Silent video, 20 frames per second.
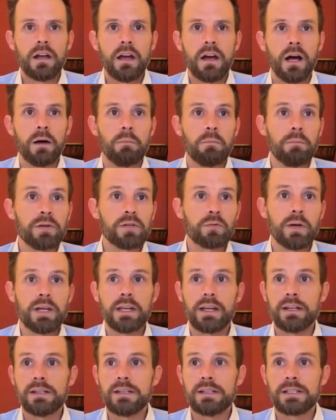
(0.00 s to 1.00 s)

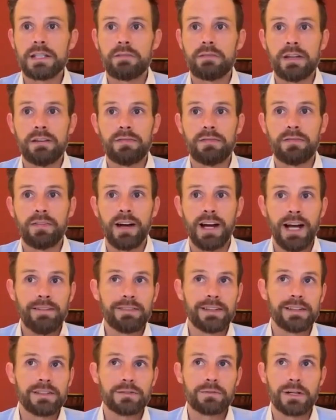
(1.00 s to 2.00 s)
Between
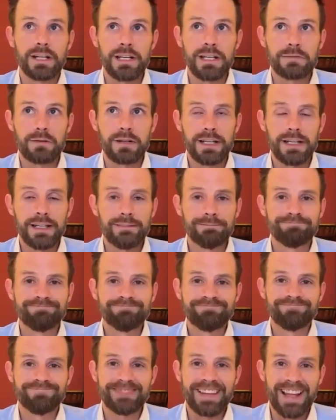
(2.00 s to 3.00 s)
1975 and 2020,
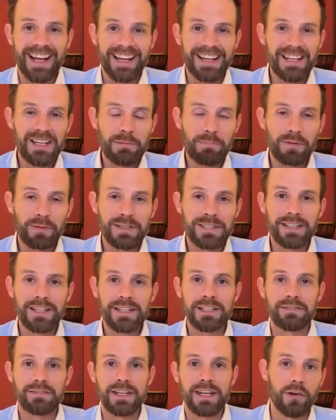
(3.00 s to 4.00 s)

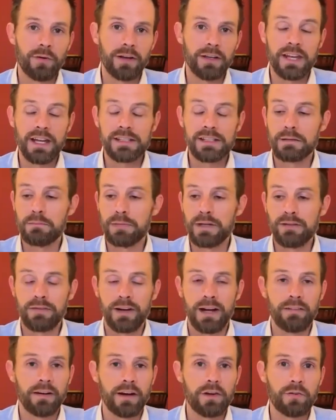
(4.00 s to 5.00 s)
90% of the S&P
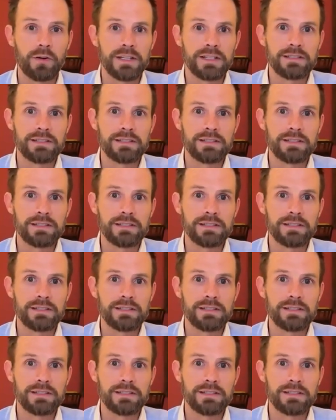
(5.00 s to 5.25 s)
500's